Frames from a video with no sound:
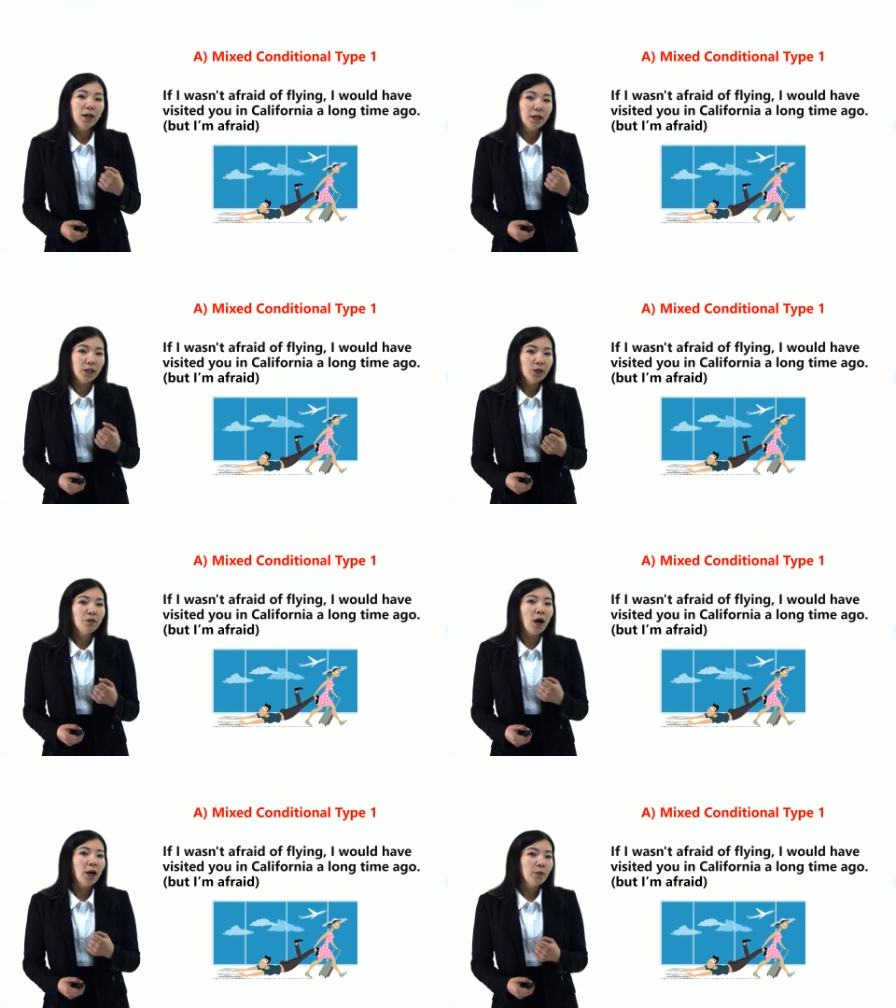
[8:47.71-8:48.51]
If
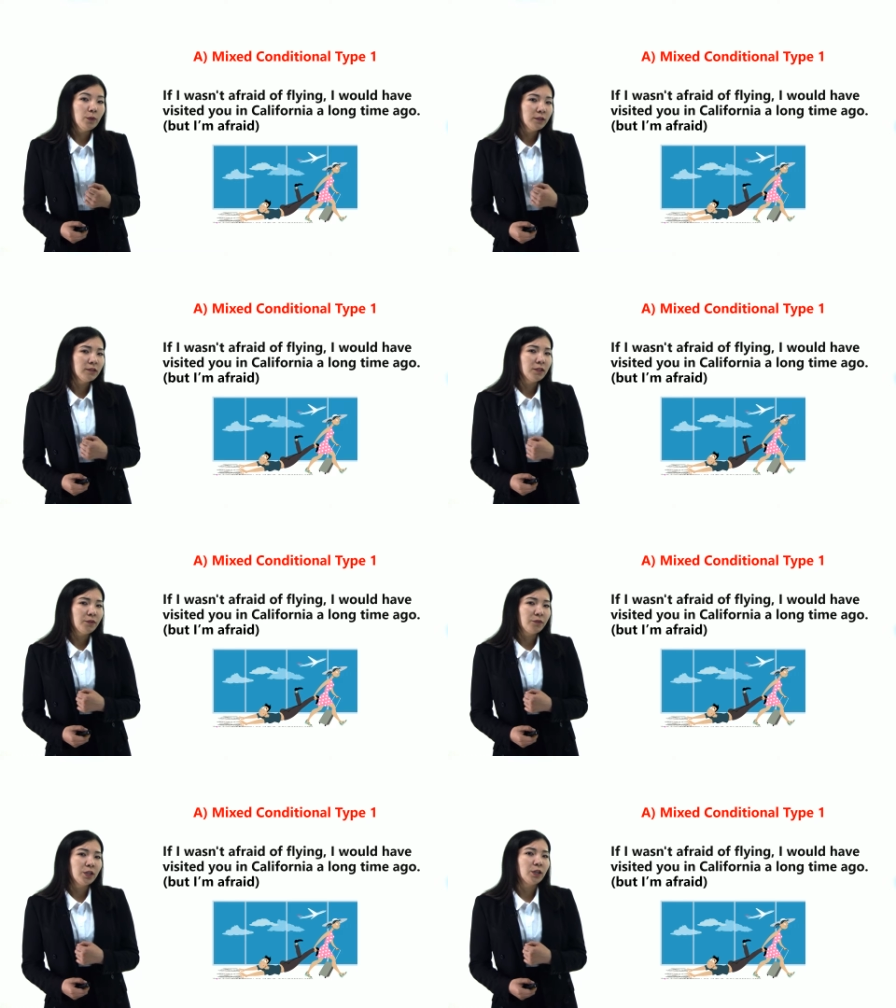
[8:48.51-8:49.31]
I wasn't
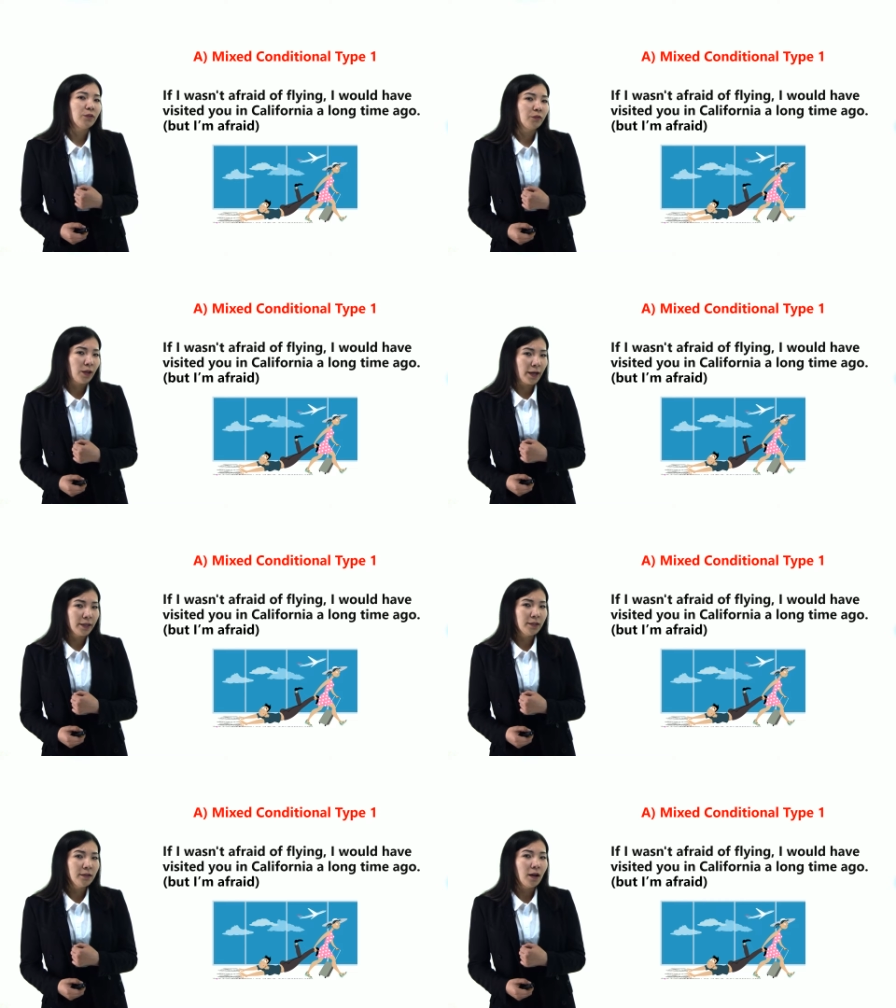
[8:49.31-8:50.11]
afraid of flying,
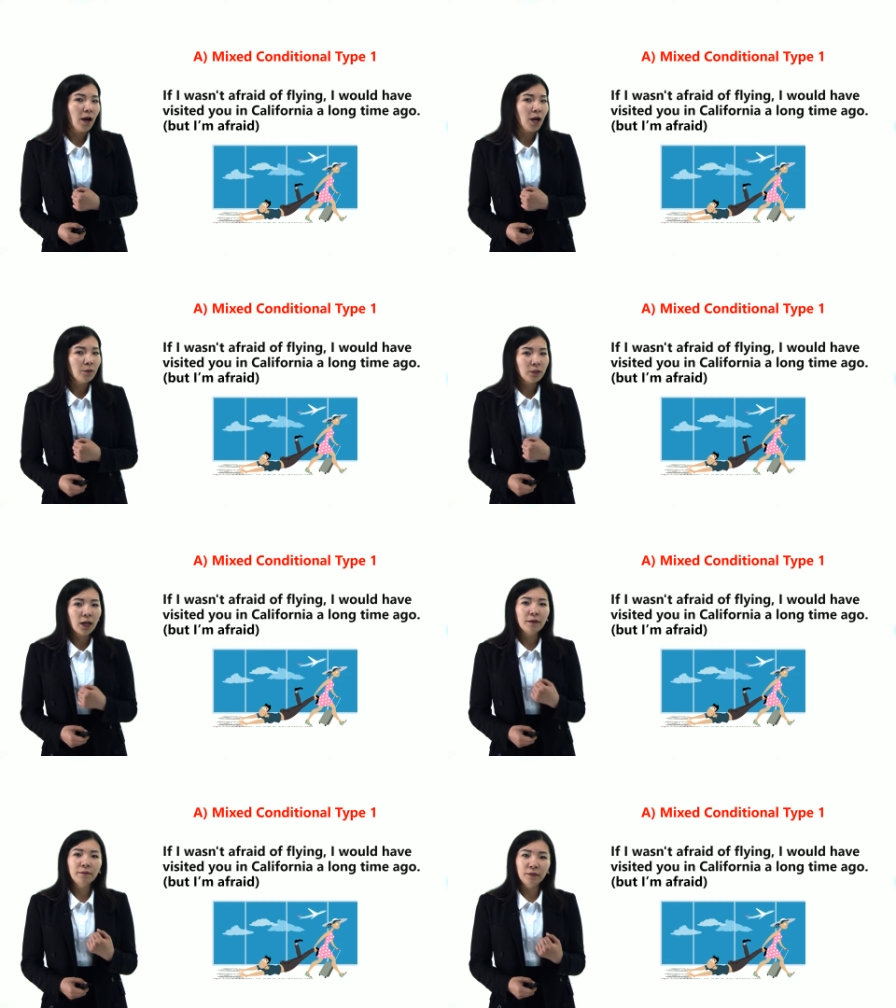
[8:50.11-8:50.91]
I would
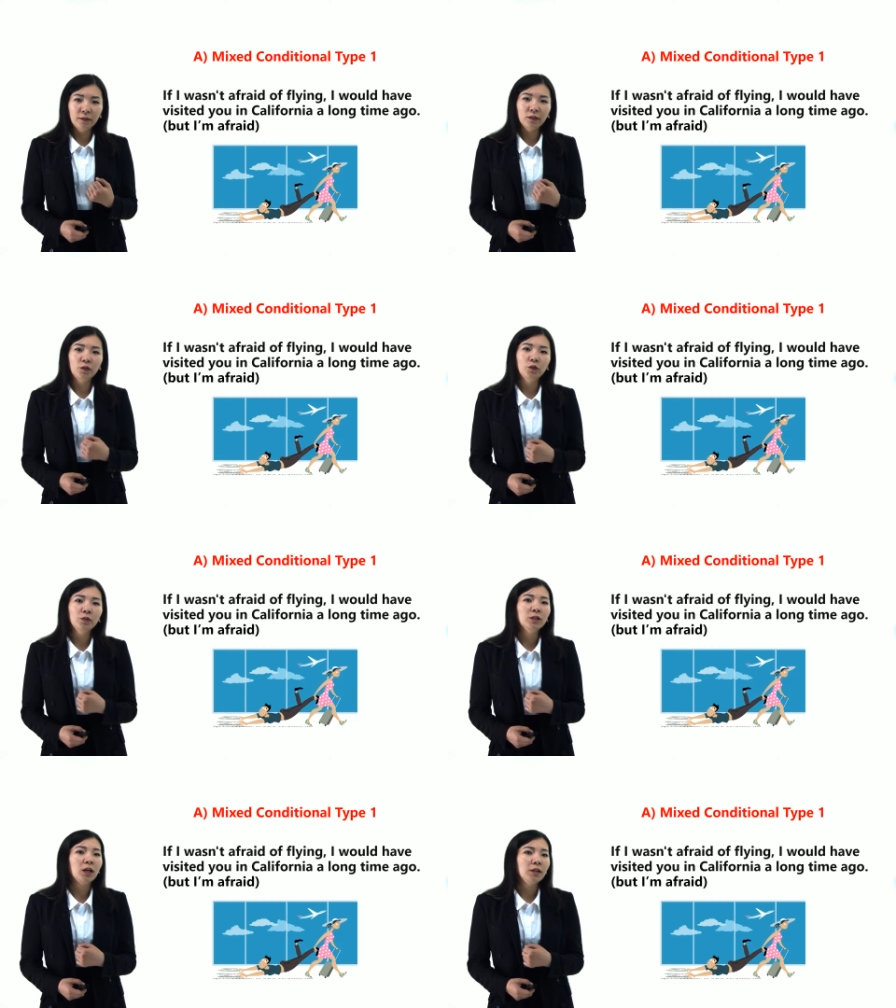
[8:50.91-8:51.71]
have visited you
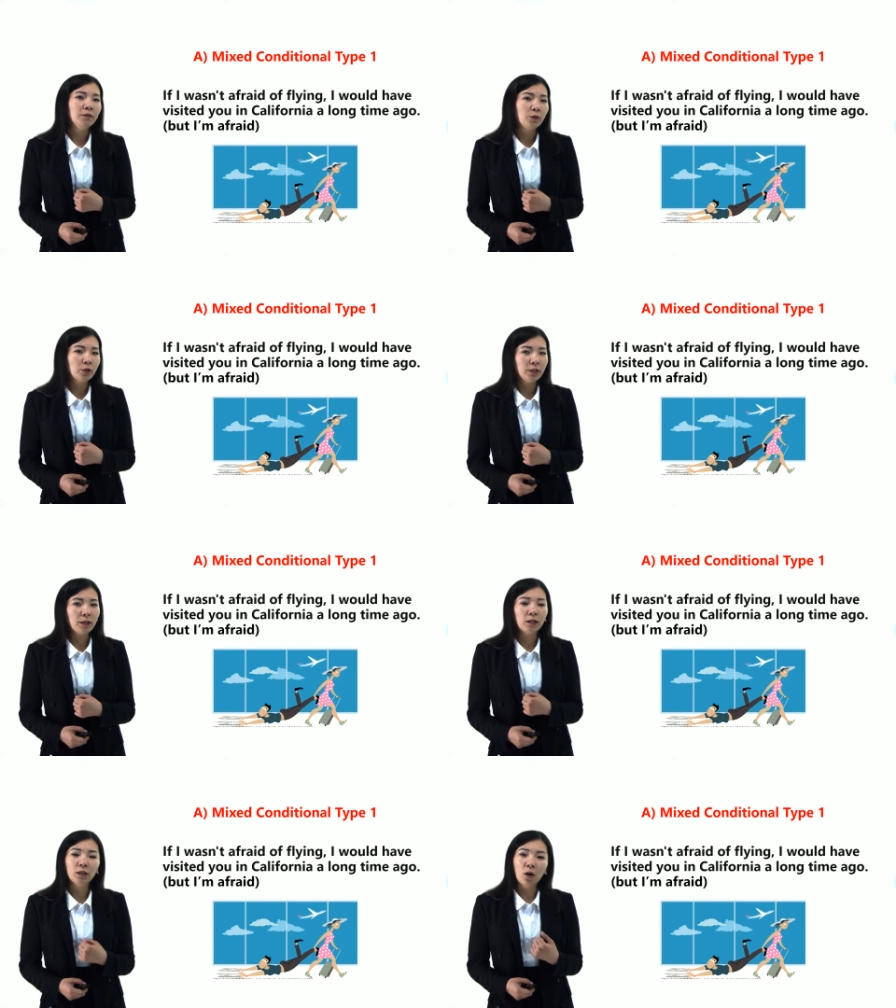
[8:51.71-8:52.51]
in California
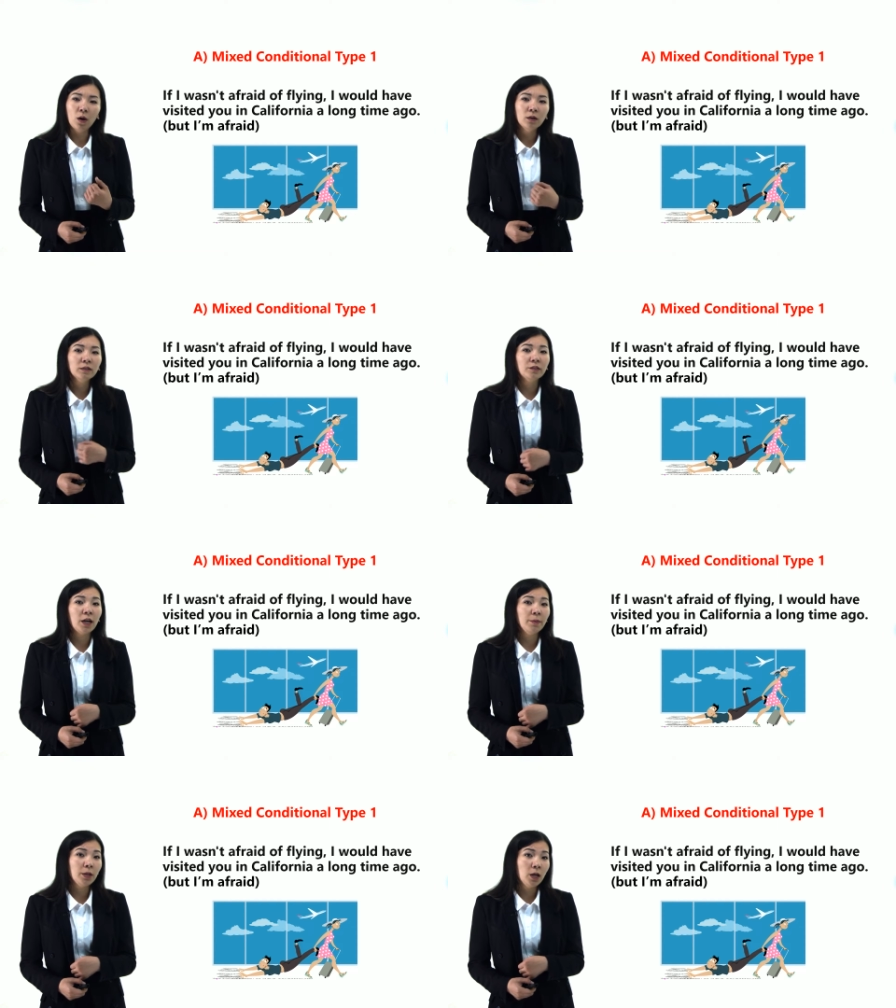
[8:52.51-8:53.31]
a long time
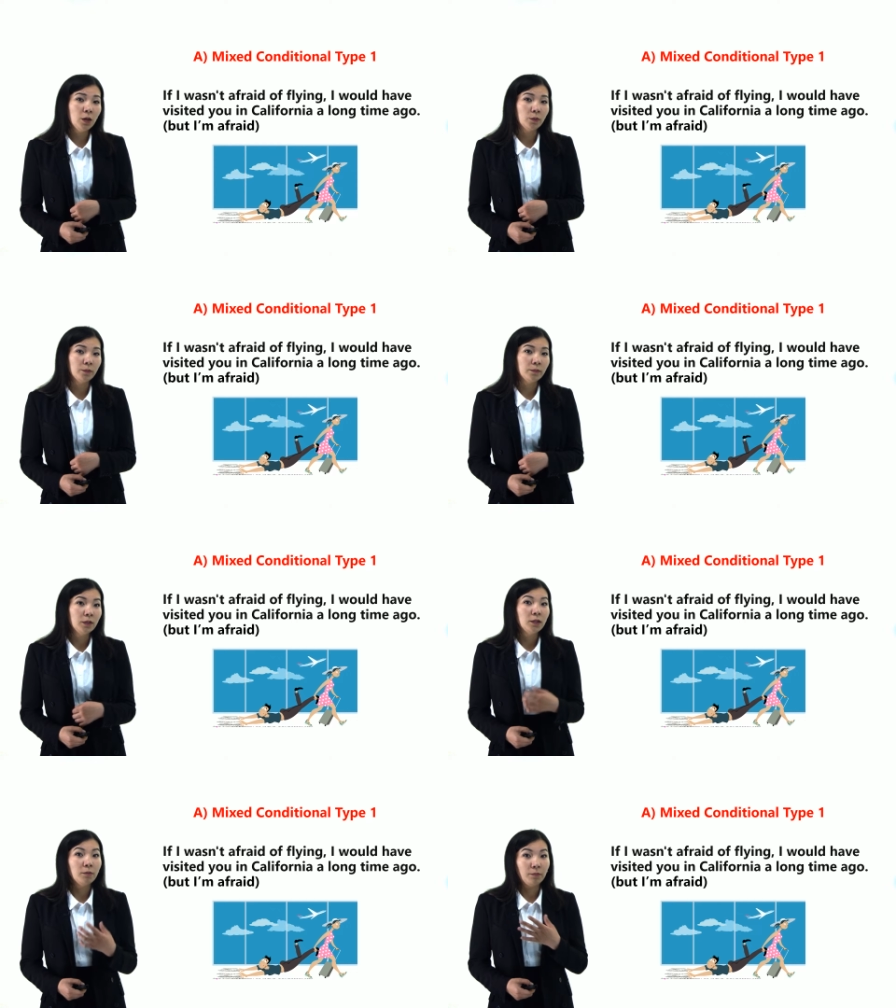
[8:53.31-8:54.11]
ago.
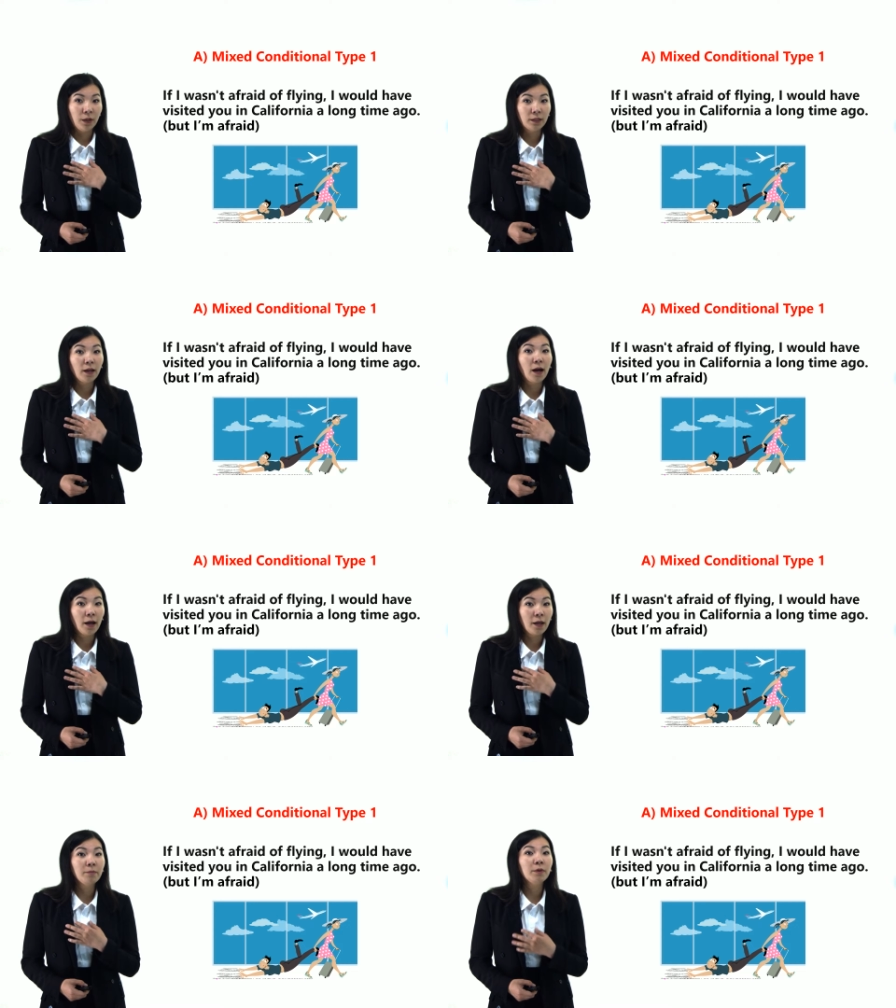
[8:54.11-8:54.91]
But I
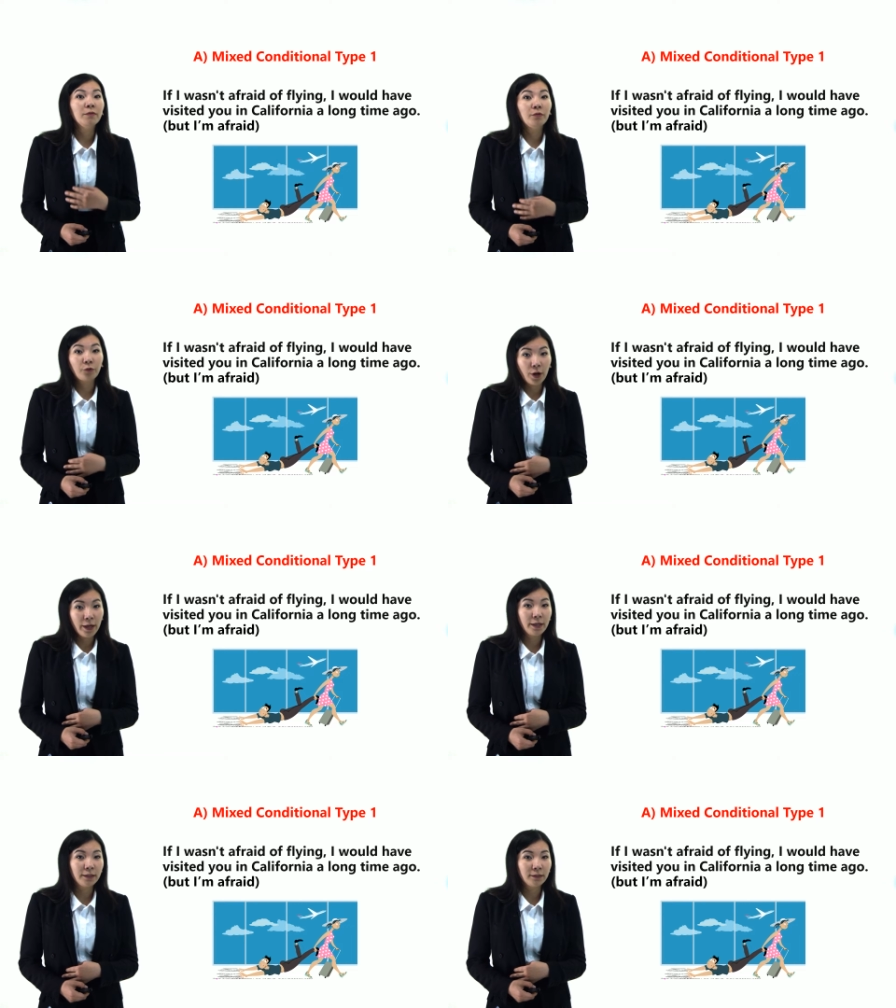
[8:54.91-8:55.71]
am
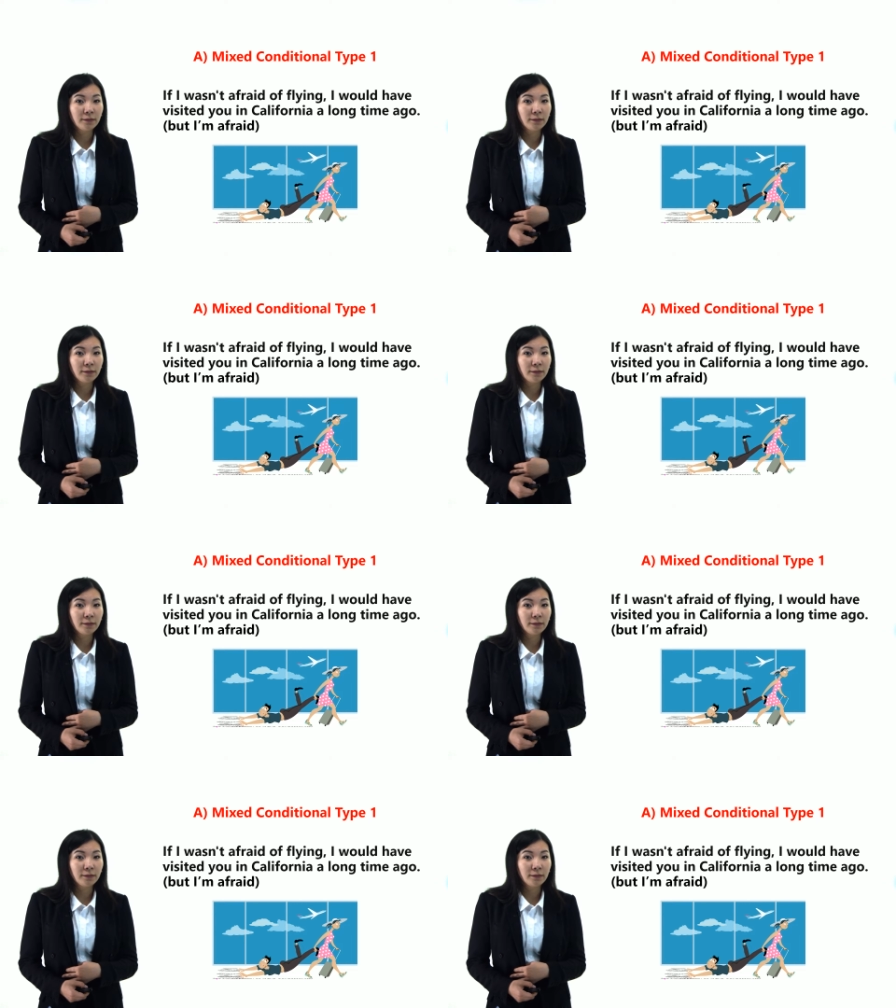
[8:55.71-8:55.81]
afraid.